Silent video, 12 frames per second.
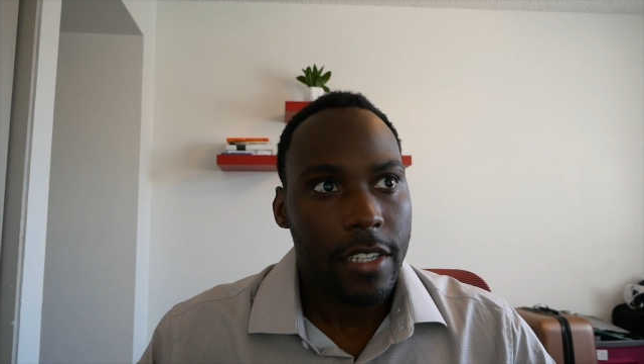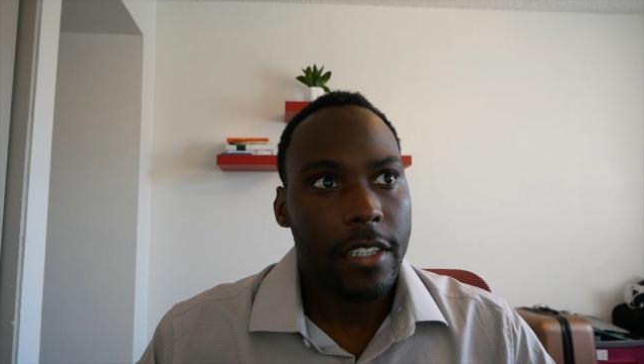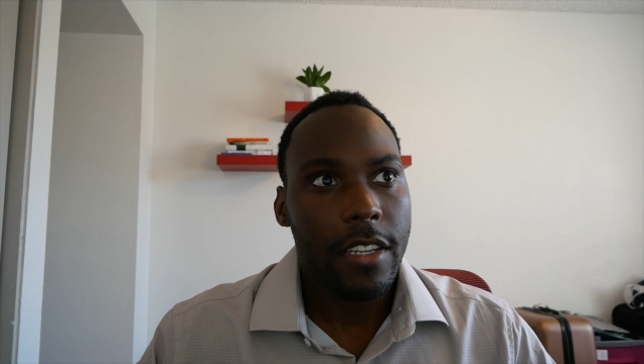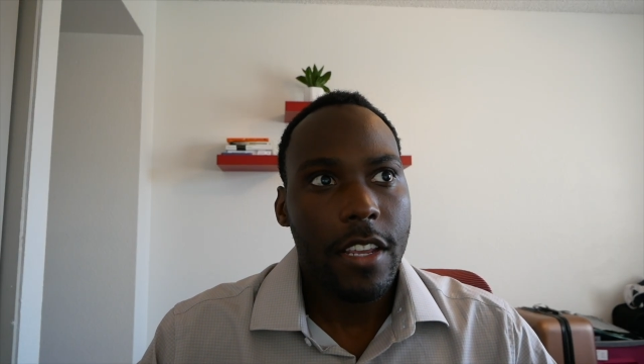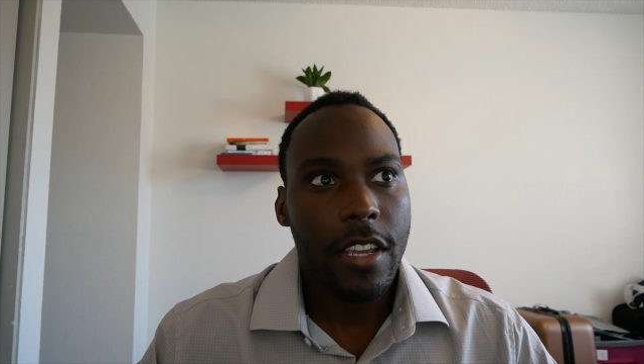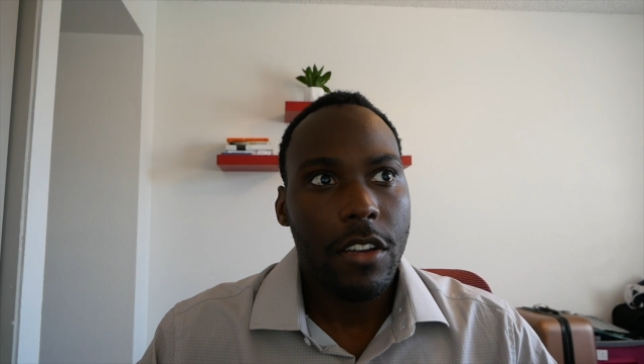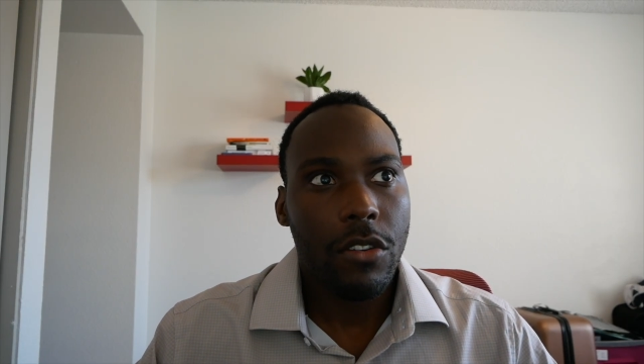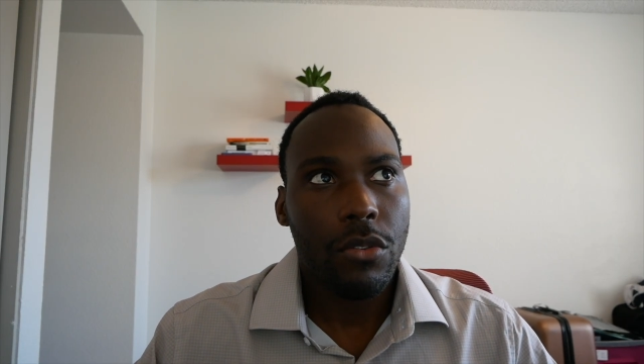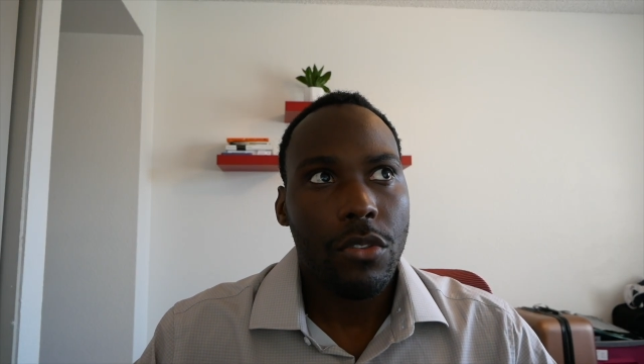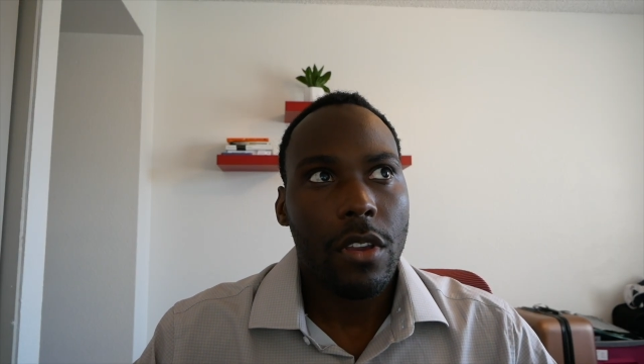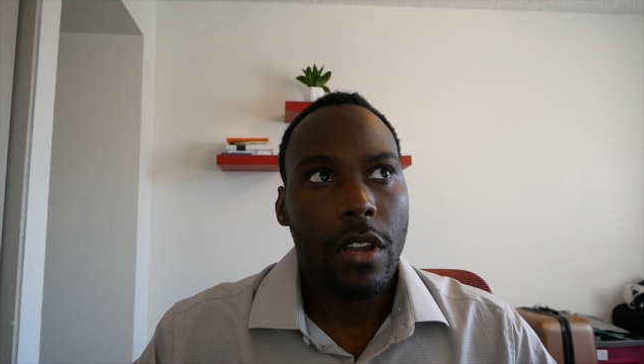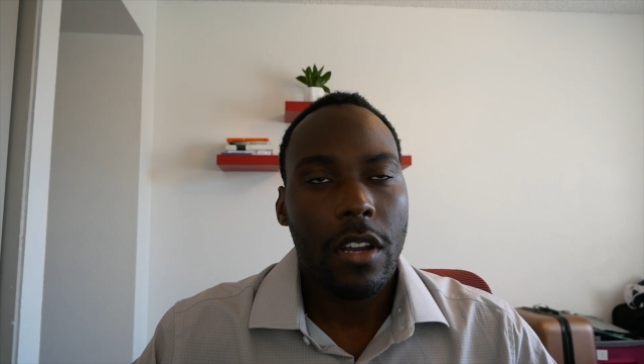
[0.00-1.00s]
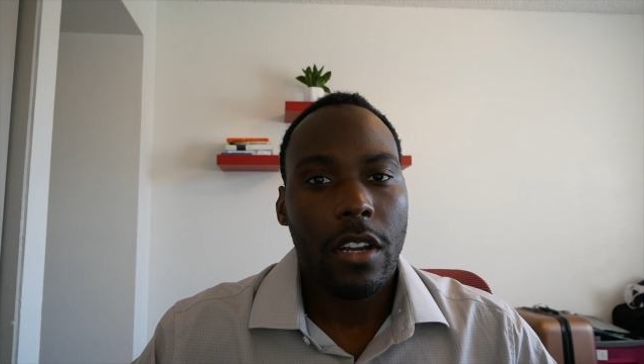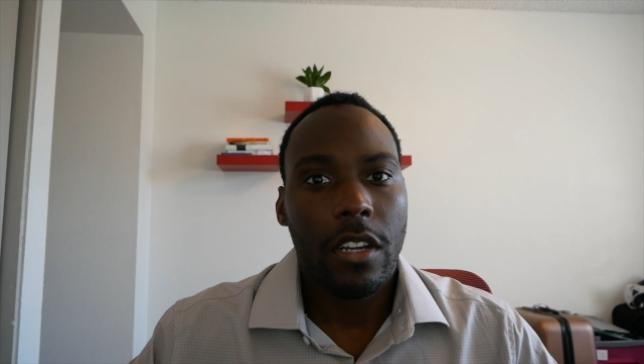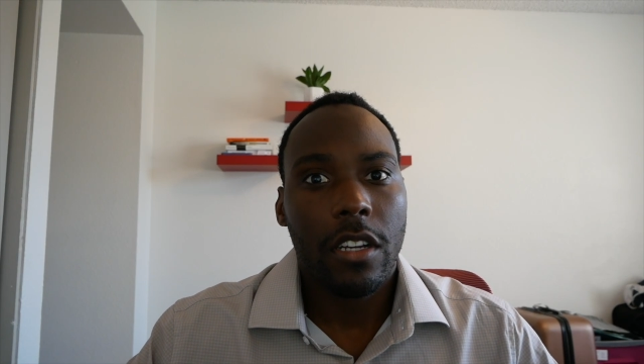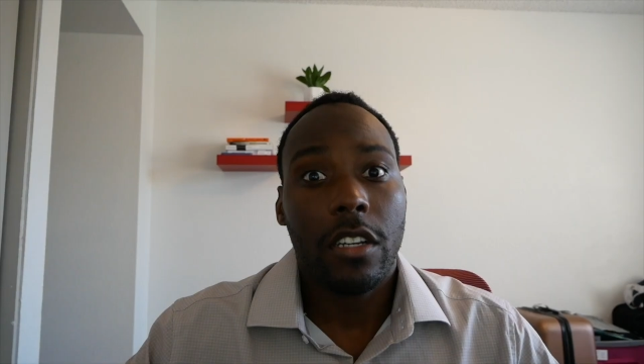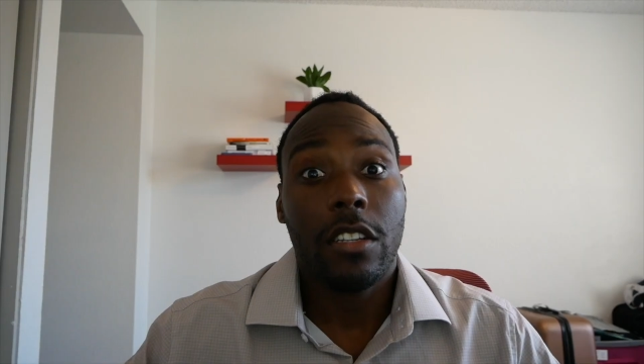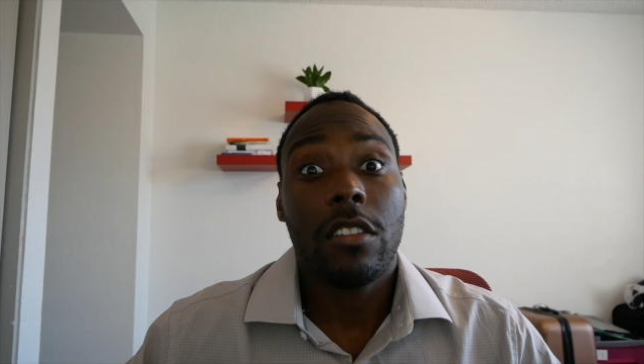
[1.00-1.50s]
NIO's
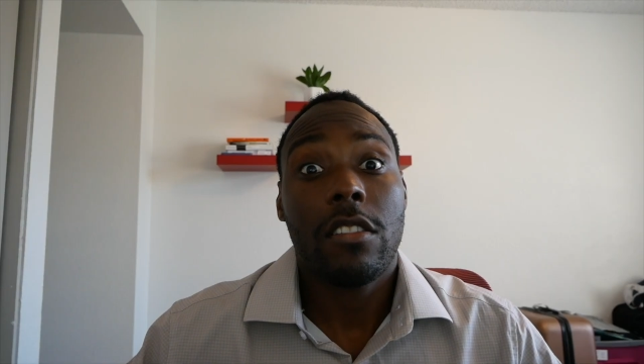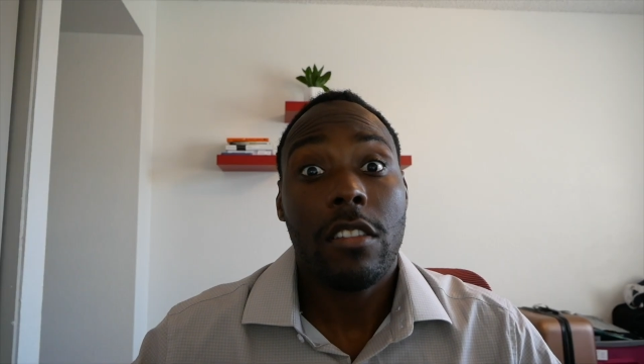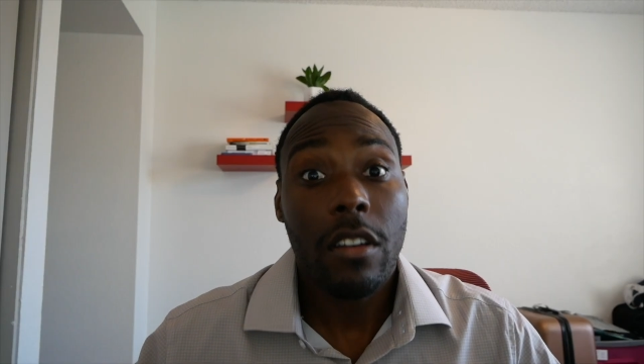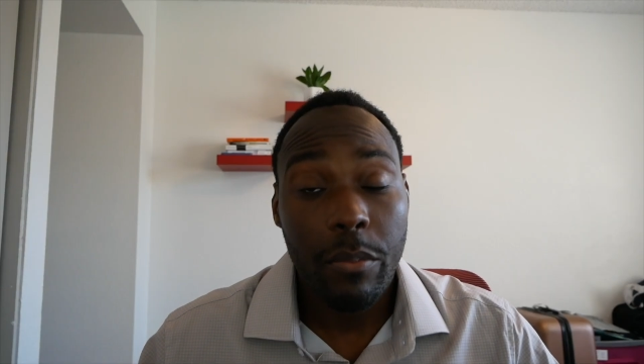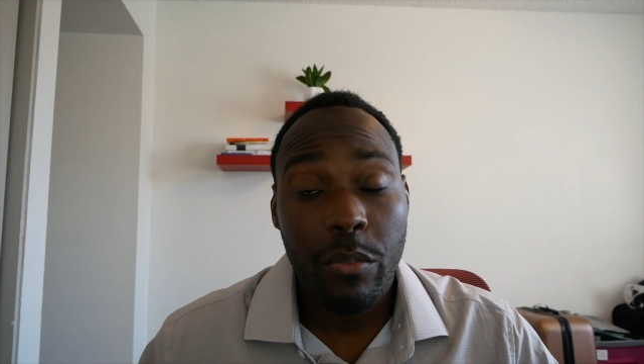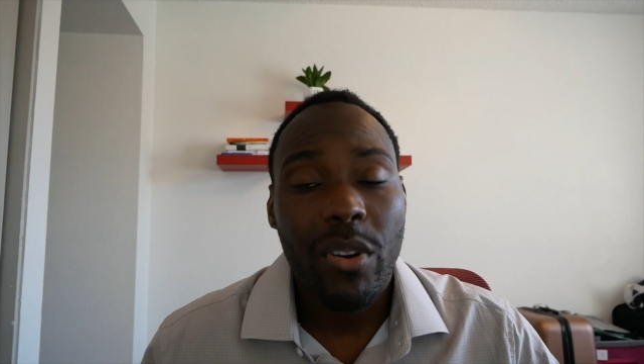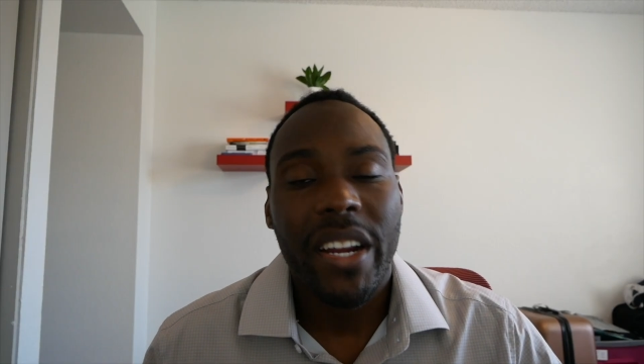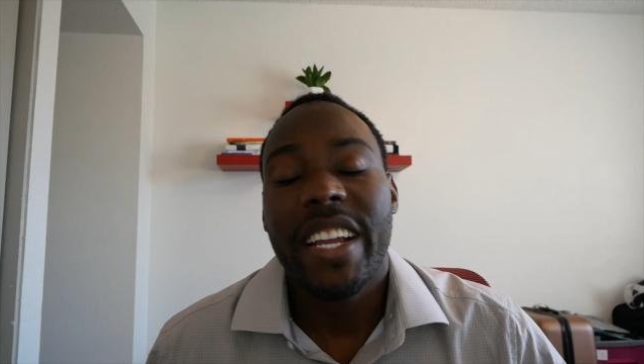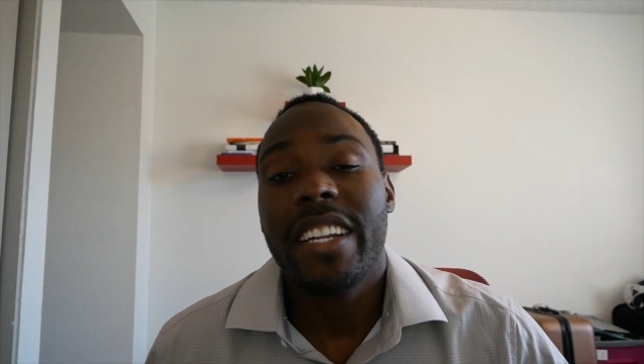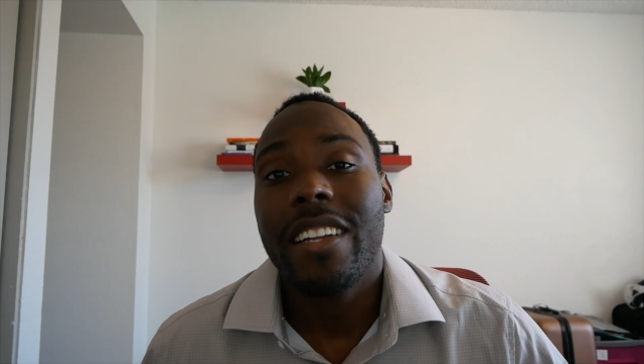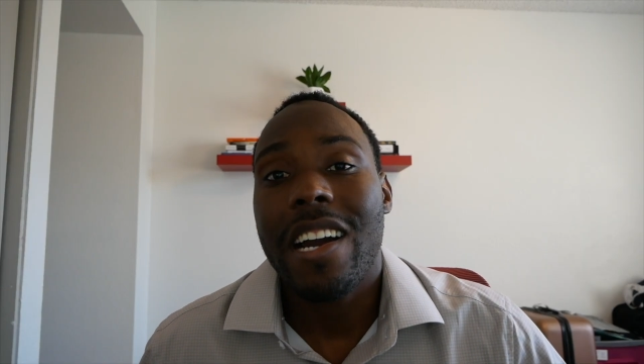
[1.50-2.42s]
uh, sub brand